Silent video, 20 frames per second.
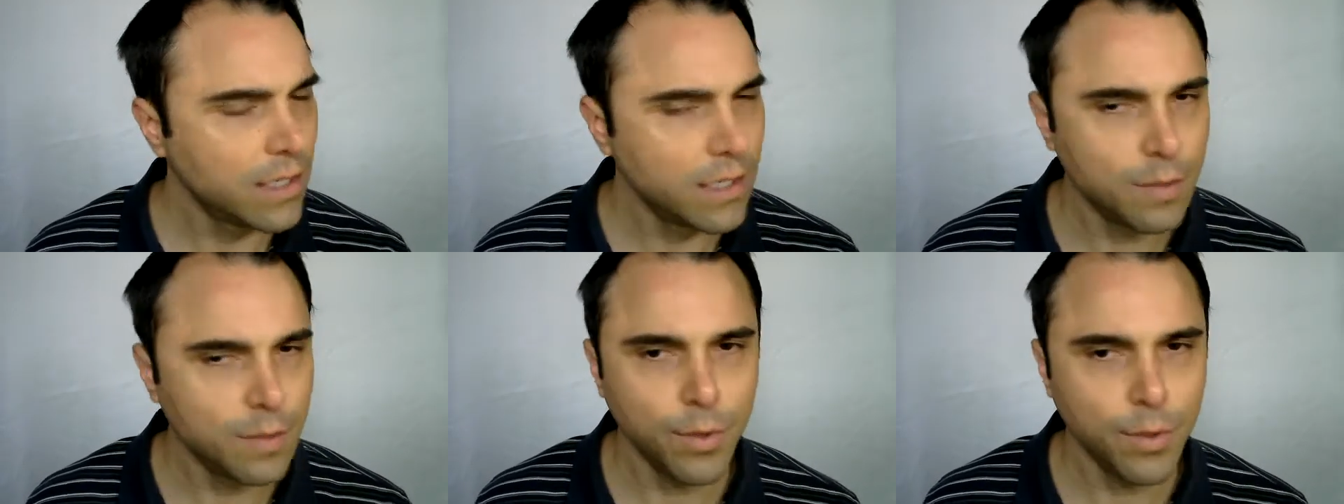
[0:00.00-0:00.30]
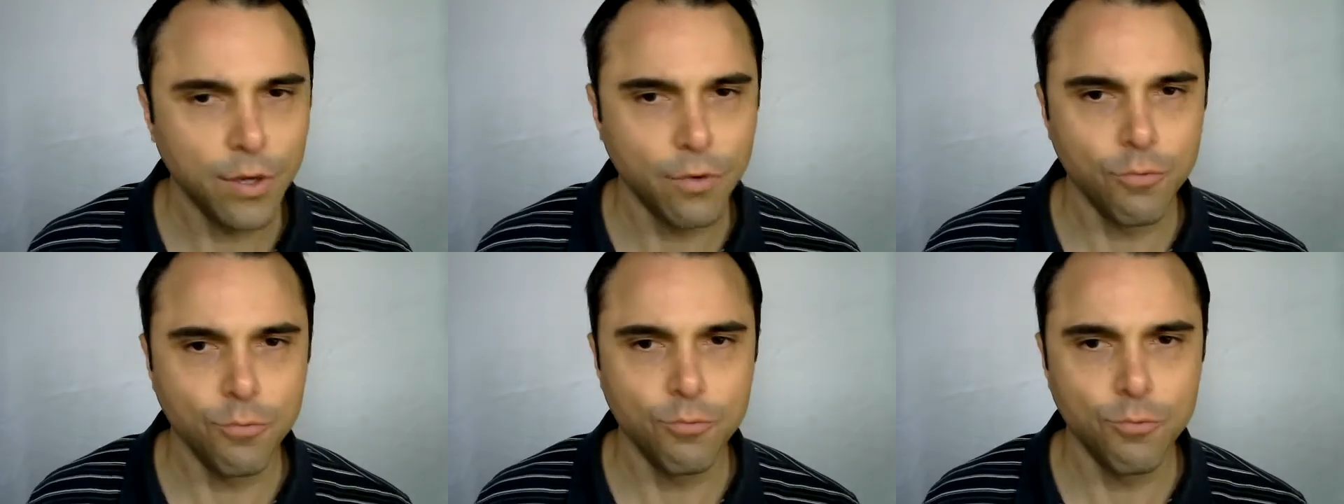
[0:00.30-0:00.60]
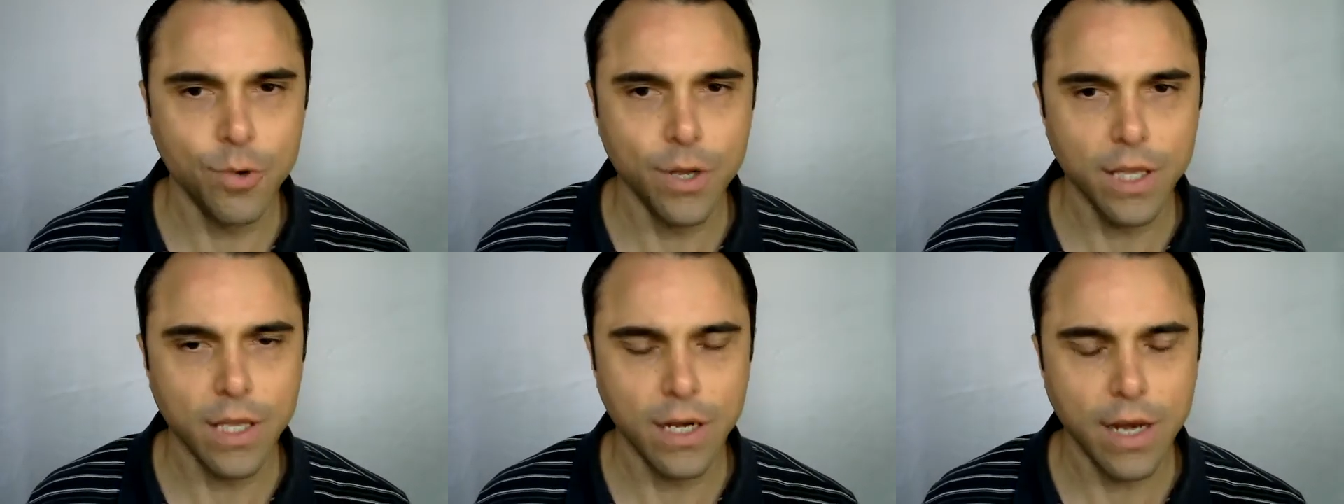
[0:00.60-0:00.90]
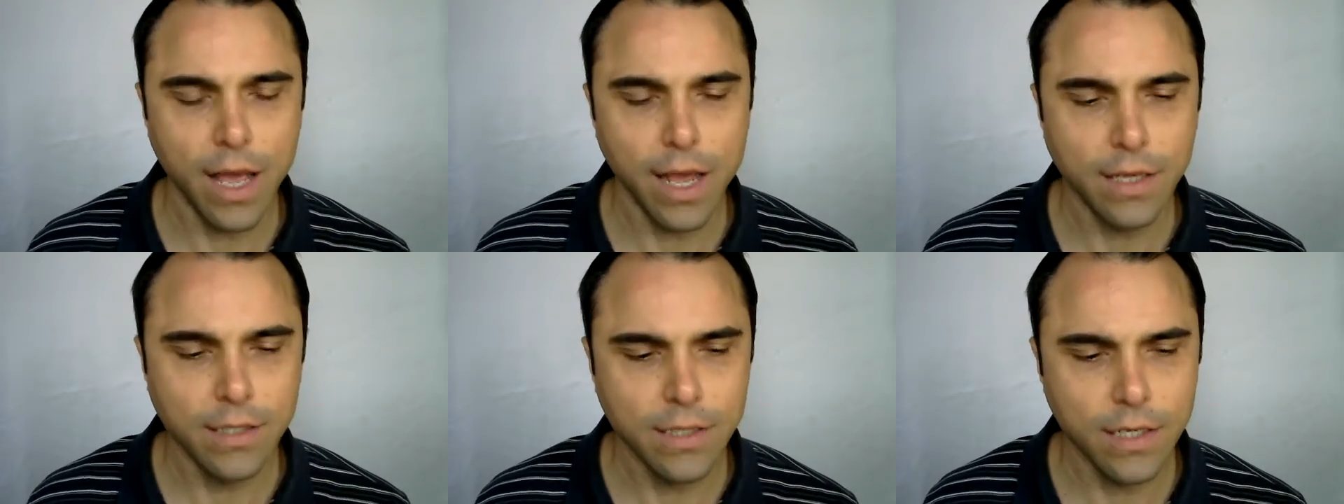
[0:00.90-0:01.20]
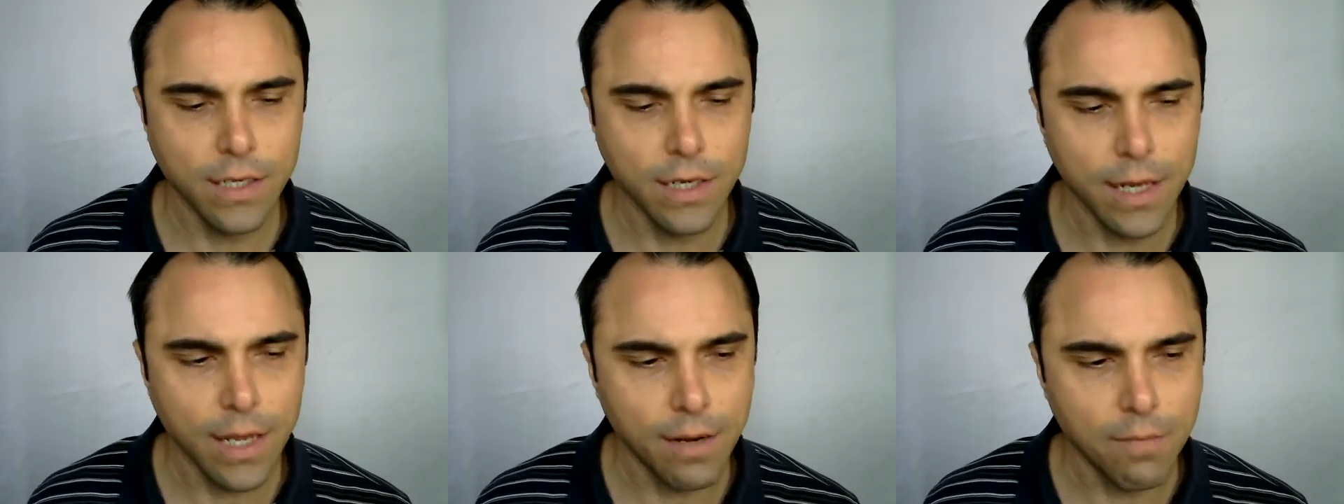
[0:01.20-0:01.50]
has been really nice.
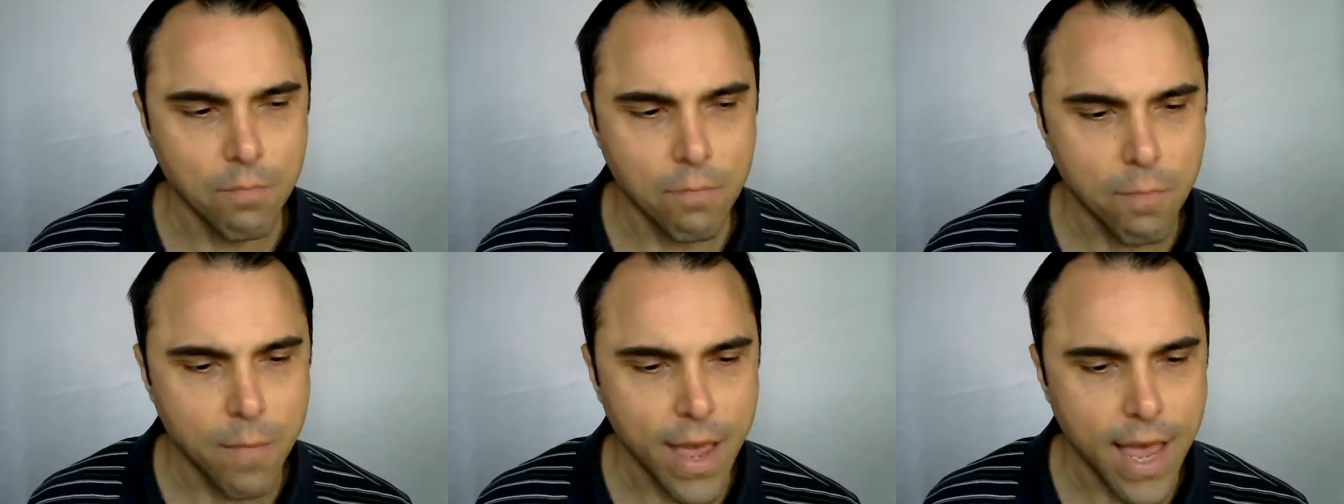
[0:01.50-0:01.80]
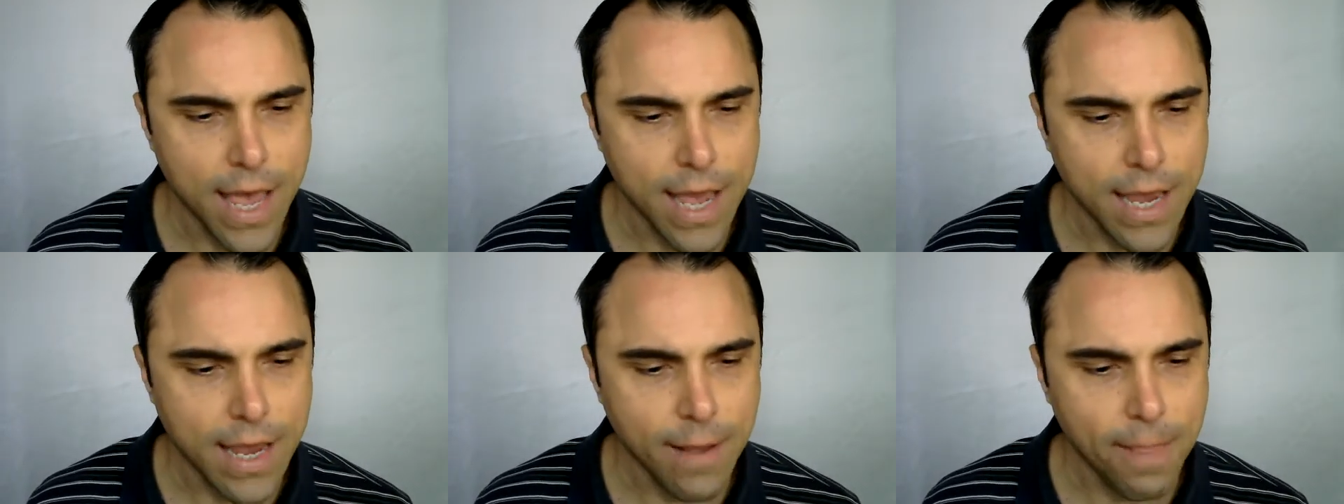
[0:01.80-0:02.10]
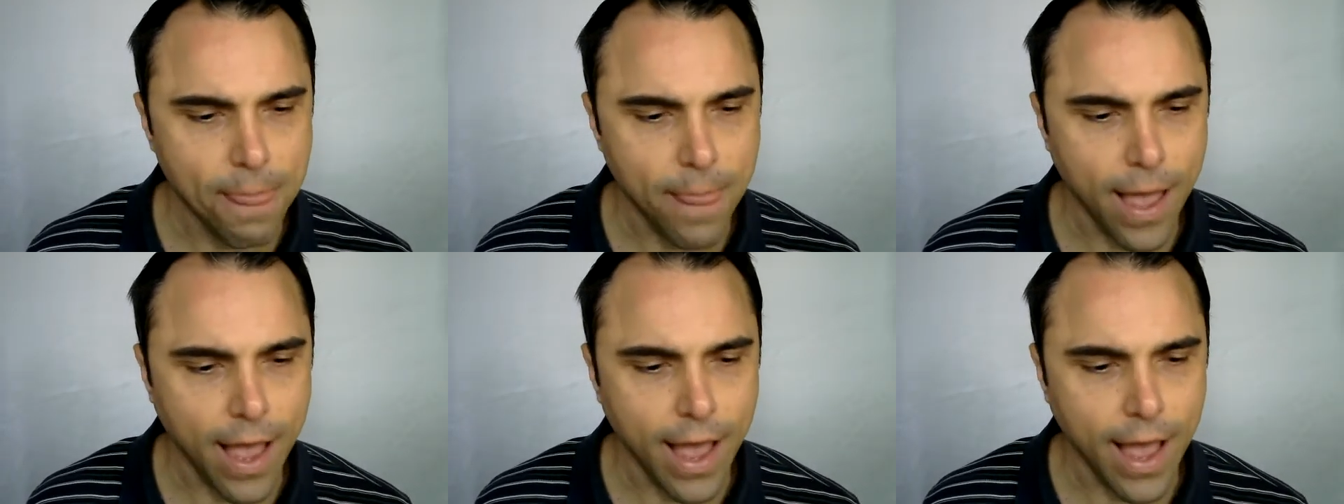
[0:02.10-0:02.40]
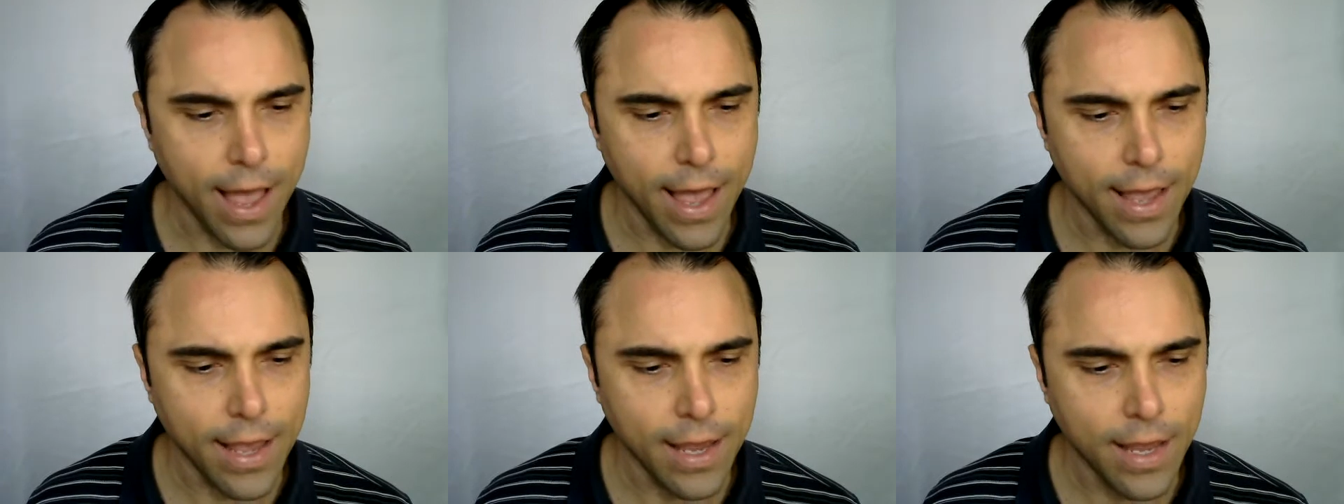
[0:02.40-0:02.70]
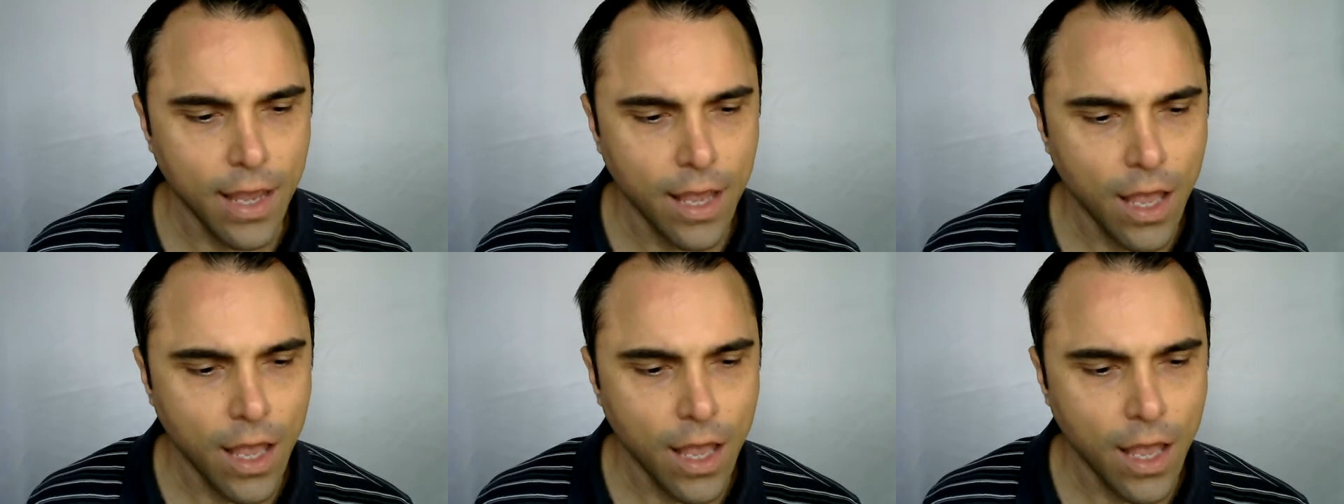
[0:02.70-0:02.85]
In May, I